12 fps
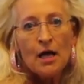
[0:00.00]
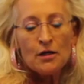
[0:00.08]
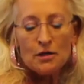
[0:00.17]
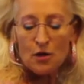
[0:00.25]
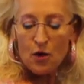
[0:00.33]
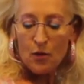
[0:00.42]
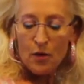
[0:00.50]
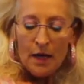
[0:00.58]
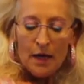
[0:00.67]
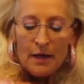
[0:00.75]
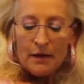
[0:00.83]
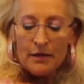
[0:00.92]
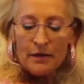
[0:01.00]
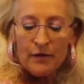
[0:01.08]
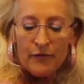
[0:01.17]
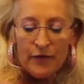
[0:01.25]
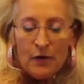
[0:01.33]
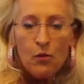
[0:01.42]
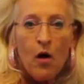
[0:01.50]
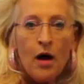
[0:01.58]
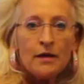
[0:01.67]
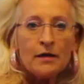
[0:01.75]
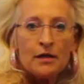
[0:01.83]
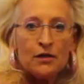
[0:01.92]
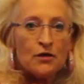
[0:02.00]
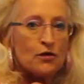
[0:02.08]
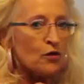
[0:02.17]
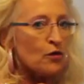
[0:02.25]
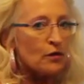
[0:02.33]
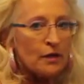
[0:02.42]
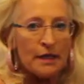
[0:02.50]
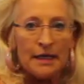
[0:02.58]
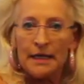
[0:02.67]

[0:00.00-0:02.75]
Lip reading: So the V1 can certainly